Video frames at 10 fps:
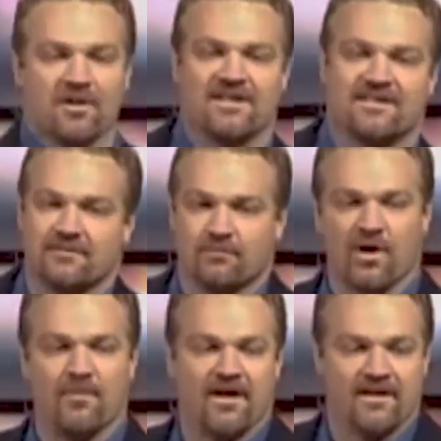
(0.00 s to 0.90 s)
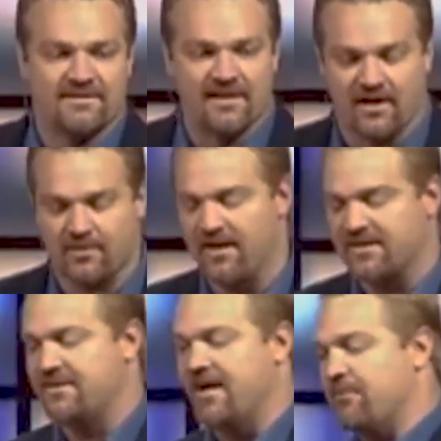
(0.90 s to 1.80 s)
Well, listen, what am I going to talk about
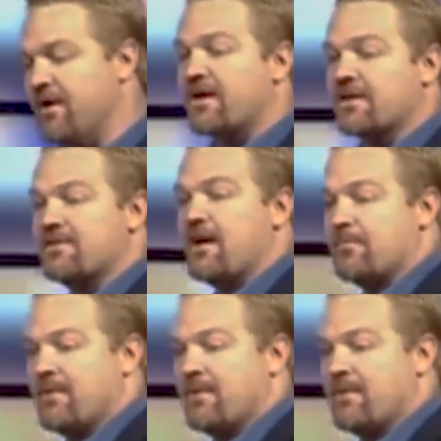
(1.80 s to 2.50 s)
today? I'm not going to talk